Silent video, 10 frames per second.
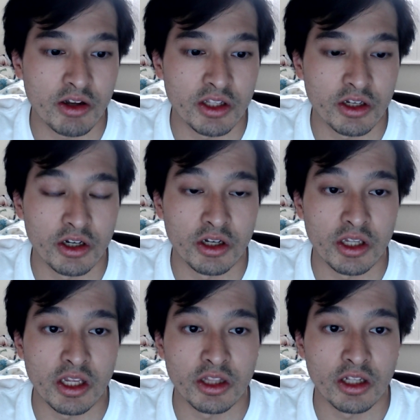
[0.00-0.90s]
in
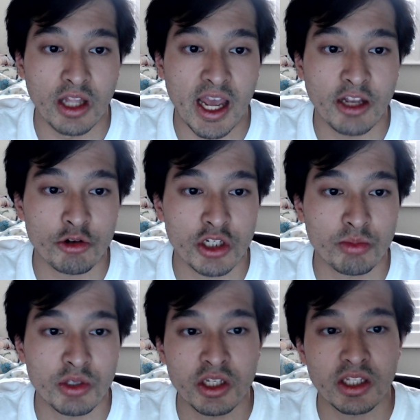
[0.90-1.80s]
the land or
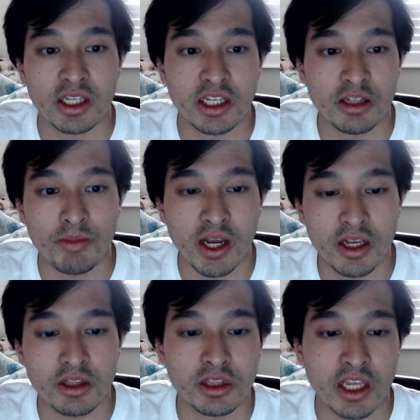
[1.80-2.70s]
something, eaten by
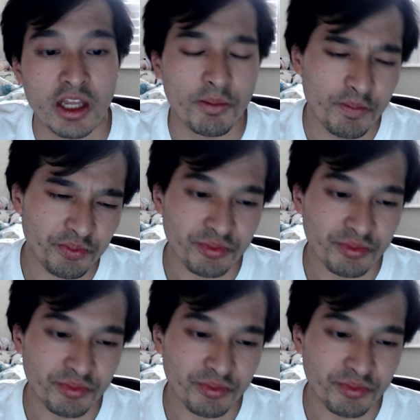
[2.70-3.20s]
it, then